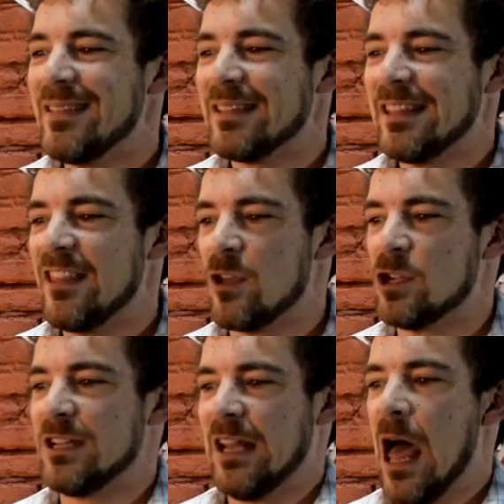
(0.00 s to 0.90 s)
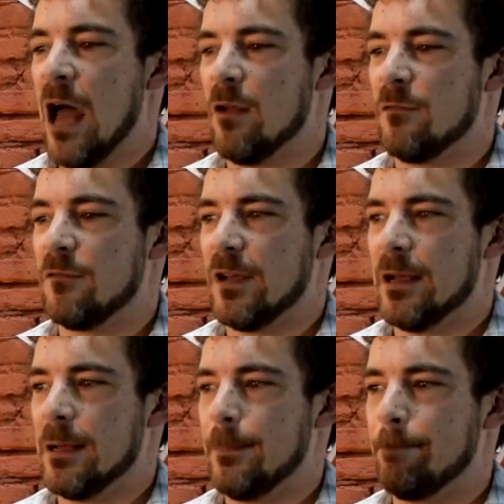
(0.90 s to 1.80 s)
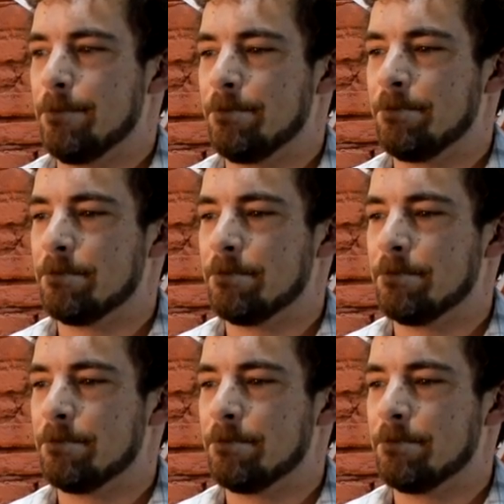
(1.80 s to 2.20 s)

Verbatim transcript: basically there's a lot of um,